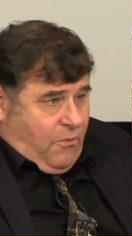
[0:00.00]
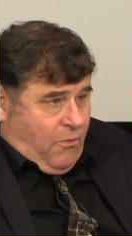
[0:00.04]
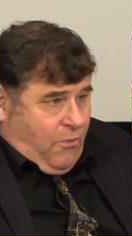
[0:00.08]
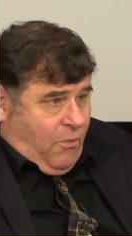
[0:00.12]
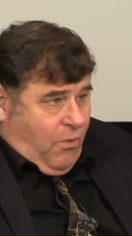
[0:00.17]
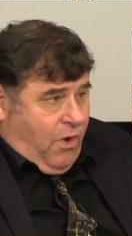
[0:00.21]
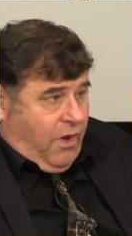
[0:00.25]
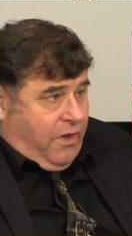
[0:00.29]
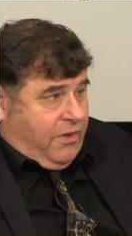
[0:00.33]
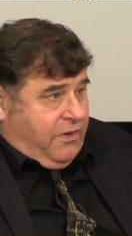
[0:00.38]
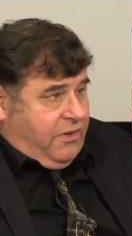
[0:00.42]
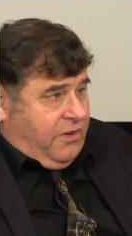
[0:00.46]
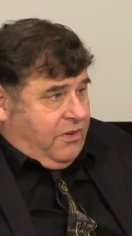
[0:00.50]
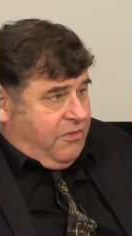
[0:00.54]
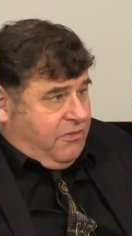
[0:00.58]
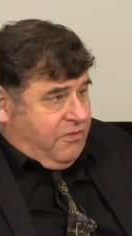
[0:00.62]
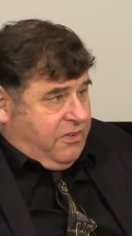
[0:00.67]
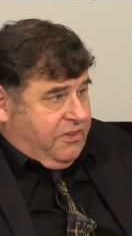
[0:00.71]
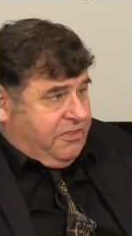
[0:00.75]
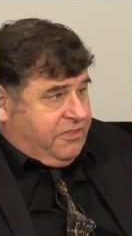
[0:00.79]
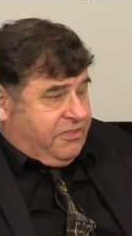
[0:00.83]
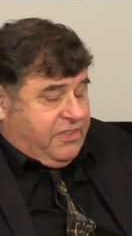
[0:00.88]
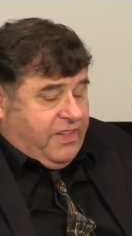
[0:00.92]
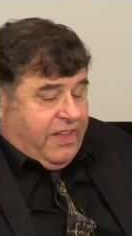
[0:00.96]
One
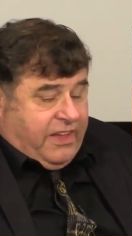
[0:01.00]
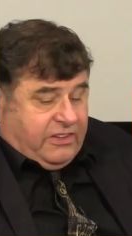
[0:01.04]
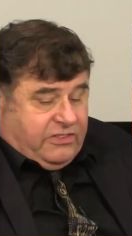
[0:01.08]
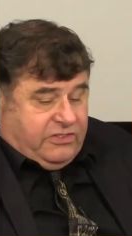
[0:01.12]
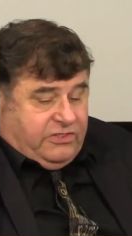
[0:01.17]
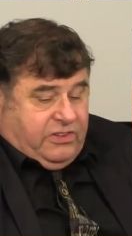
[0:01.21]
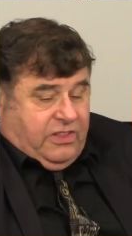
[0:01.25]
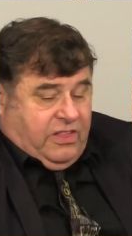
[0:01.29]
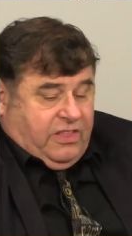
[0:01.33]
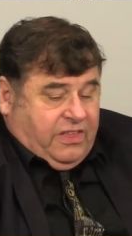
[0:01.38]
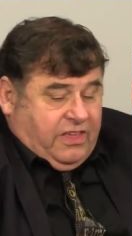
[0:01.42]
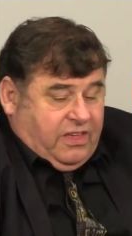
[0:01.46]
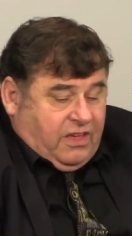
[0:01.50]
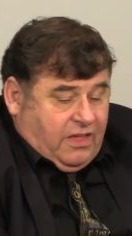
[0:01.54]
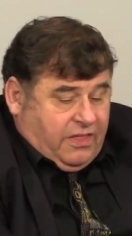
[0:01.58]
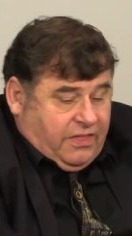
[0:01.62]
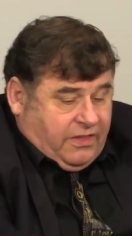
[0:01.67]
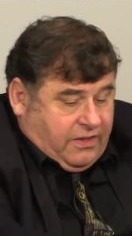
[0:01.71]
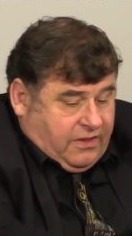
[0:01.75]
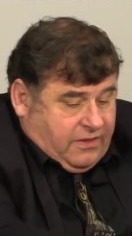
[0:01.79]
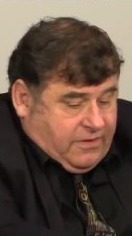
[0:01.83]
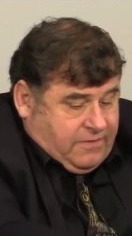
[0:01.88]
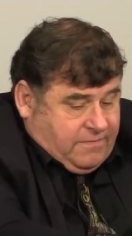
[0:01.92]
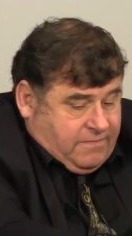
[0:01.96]
reflects the
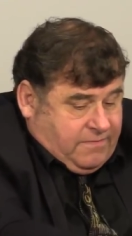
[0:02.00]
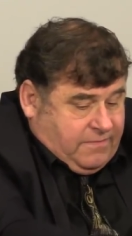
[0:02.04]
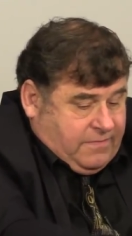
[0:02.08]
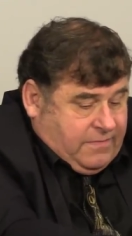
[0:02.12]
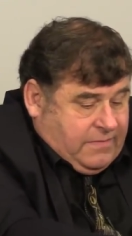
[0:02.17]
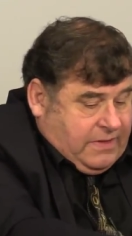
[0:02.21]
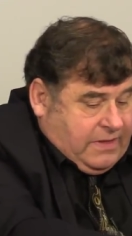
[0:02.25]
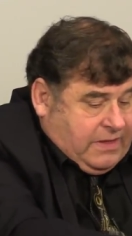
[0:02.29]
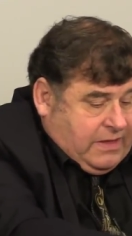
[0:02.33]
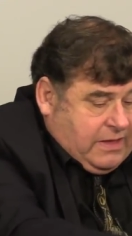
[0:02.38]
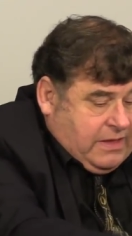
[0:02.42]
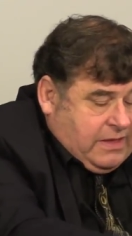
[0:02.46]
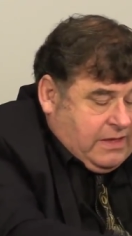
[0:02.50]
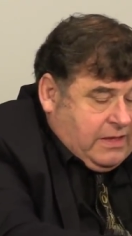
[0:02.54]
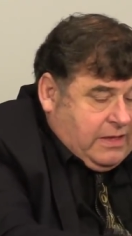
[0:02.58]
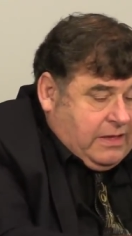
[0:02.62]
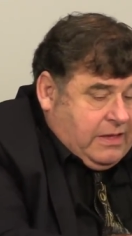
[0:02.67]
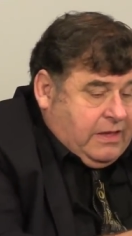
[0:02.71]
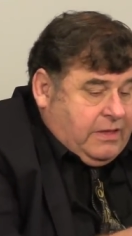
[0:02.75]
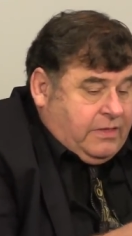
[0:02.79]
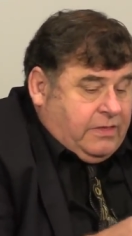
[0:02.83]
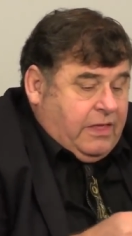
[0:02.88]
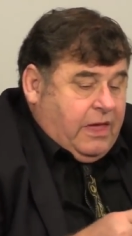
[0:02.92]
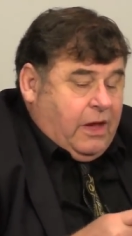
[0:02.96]
other.
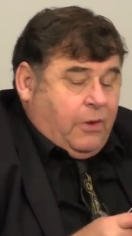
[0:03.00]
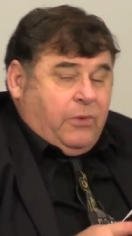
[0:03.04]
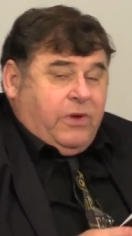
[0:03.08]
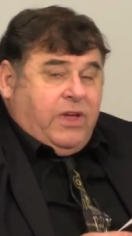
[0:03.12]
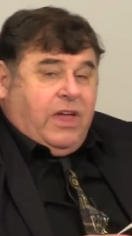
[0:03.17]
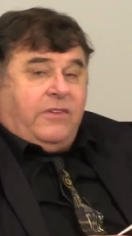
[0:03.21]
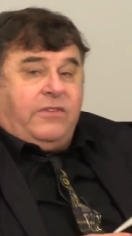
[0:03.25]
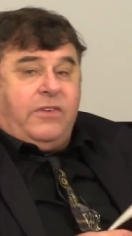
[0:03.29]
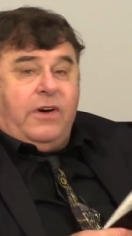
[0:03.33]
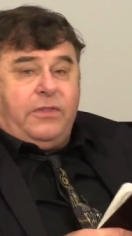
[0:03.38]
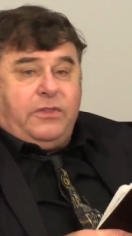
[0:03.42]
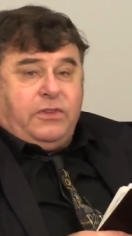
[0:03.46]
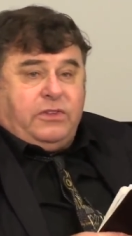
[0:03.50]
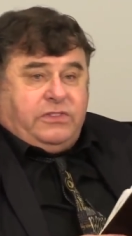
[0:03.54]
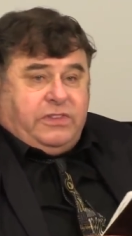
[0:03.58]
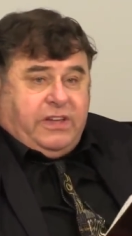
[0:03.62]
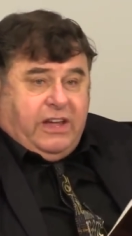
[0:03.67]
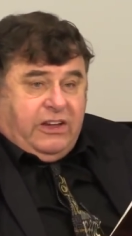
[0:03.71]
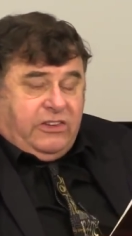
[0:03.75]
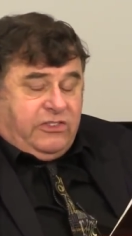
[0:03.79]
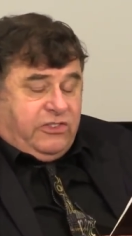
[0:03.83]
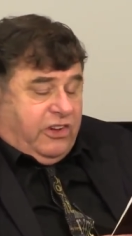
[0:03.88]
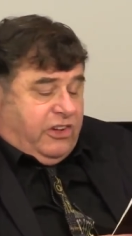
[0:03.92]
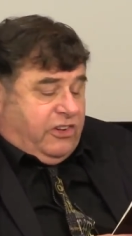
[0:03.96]
Now, we have other
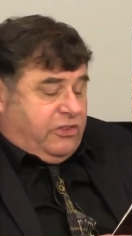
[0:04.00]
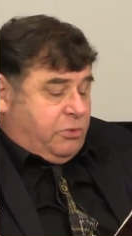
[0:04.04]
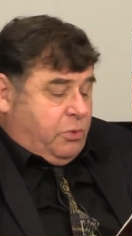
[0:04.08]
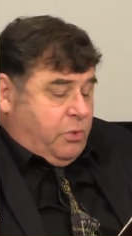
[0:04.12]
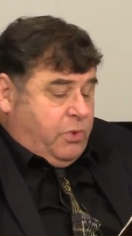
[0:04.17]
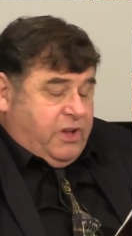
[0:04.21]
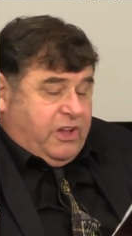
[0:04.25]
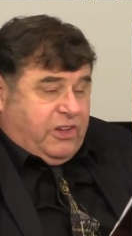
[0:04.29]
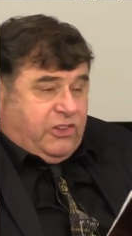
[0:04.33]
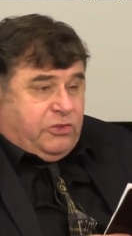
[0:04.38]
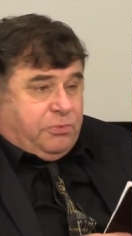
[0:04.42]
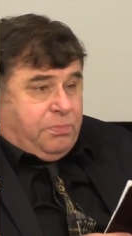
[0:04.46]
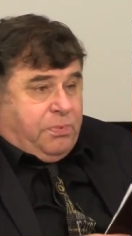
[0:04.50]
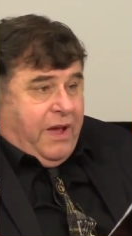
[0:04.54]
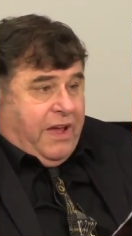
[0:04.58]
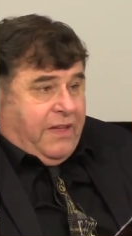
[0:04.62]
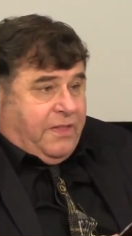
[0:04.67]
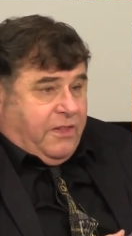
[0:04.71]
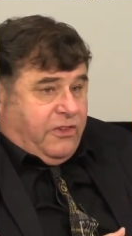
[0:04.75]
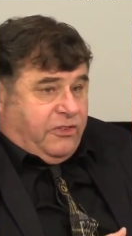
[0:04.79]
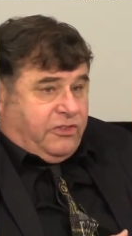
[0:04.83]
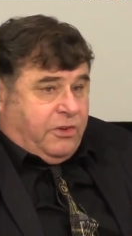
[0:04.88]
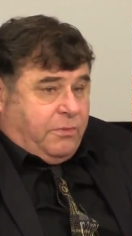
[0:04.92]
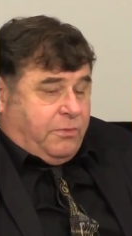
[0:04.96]
teachings where we
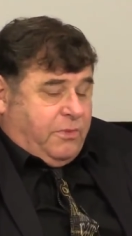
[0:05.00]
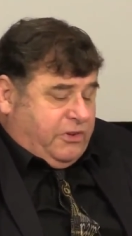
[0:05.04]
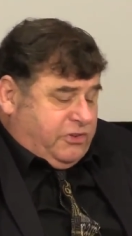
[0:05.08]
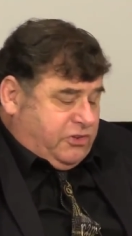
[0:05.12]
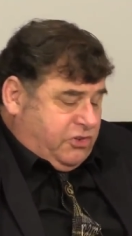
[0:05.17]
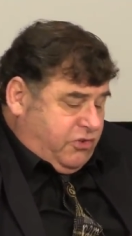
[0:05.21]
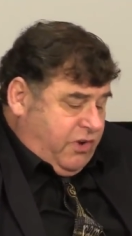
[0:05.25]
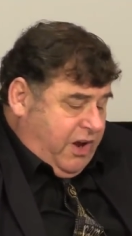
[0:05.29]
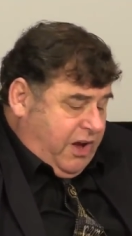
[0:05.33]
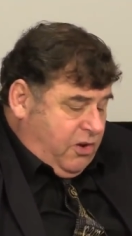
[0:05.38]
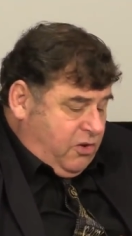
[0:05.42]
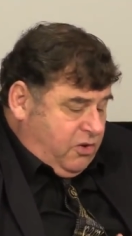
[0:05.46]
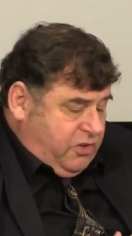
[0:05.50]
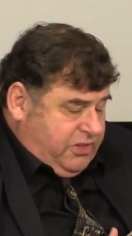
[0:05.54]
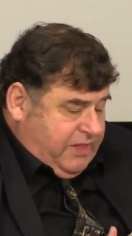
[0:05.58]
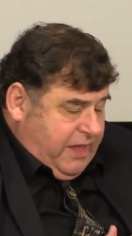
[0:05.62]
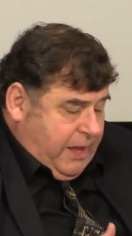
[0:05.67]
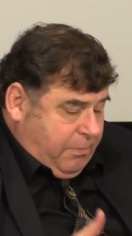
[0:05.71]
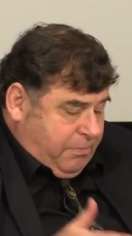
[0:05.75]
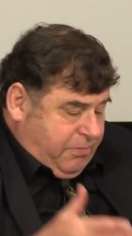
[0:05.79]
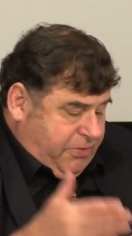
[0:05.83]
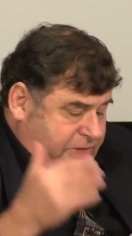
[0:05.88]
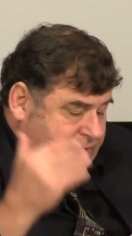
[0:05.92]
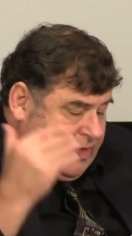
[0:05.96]
explain this at much greater
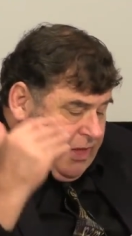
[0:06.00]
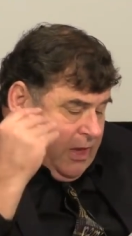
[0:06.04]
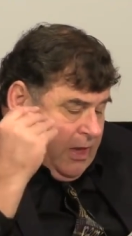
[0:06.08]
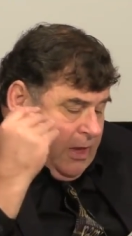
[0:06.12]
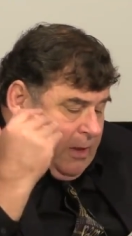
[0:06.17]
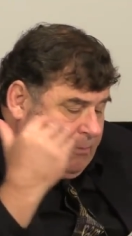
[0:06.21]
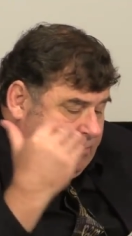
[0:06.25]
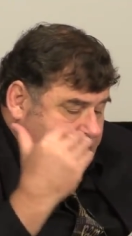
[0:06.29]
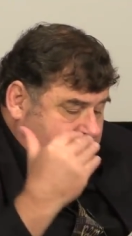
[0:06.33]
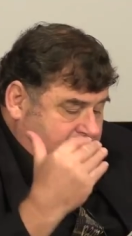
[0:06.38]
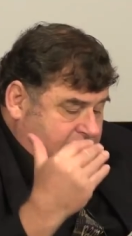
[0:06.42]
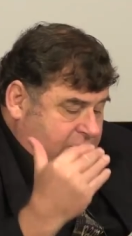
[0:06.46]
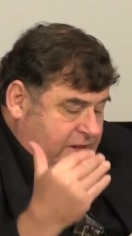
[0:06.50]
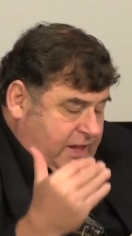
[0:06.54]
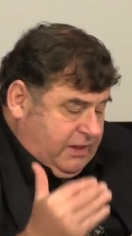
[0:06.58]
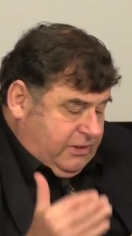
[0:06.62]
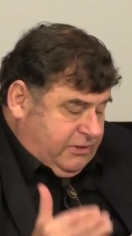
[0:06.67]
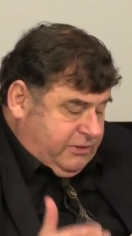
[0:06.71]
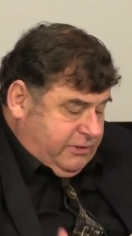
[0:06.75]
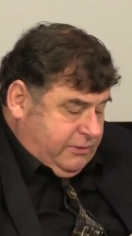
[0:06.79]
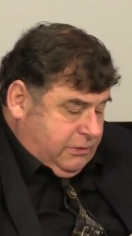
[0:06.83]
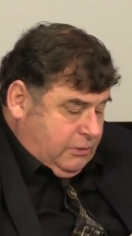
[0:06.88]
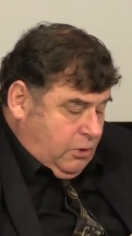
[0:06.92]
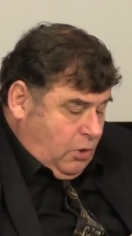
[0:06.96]
depth, but
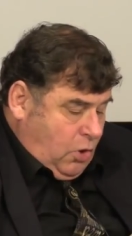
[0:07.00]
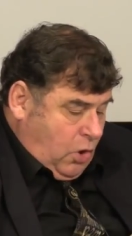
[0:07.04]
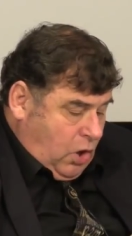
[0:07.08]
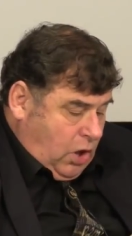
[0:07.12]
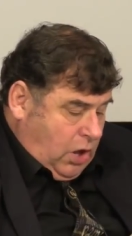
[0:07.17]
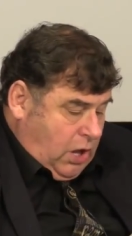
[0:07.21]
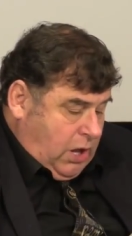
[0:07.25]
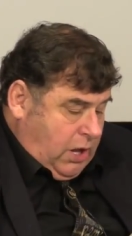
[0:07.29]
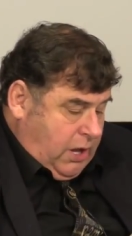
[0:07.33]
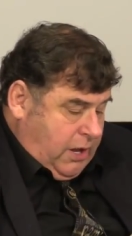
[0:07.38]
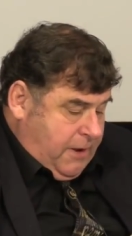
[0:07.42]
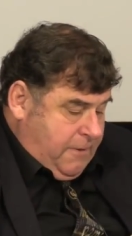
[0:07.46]
let's look.